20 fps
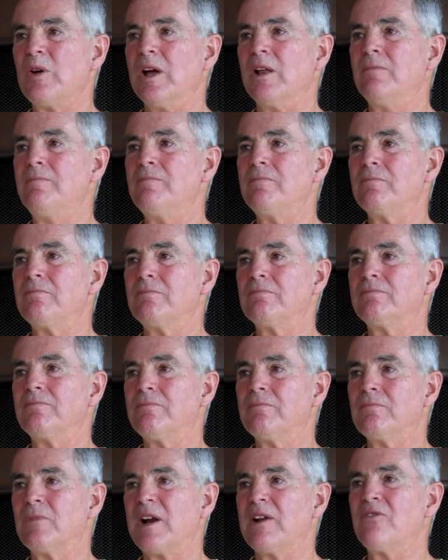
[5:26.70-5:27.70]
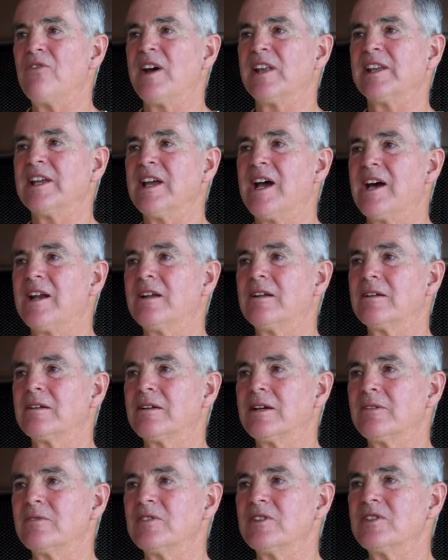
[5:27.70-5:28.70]
Well, when I finally got it,
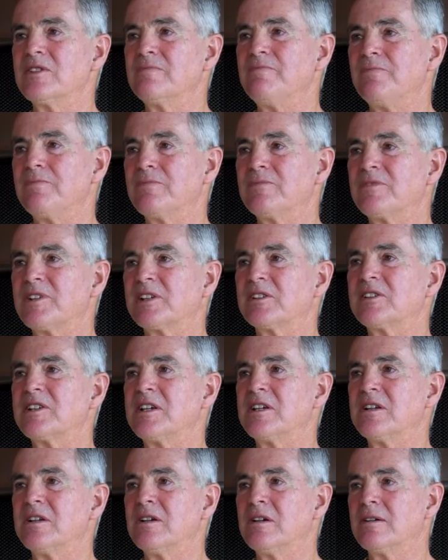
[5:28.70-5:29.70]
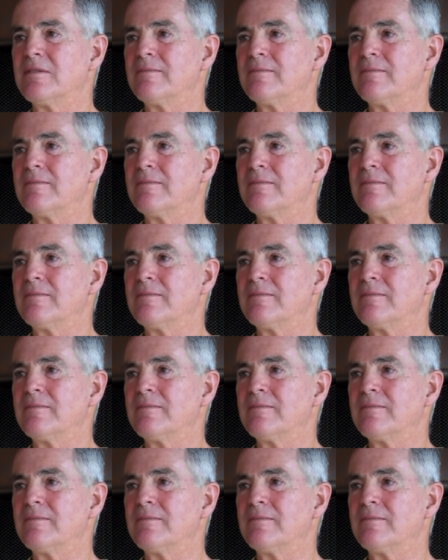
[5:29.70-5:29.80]
I was 16.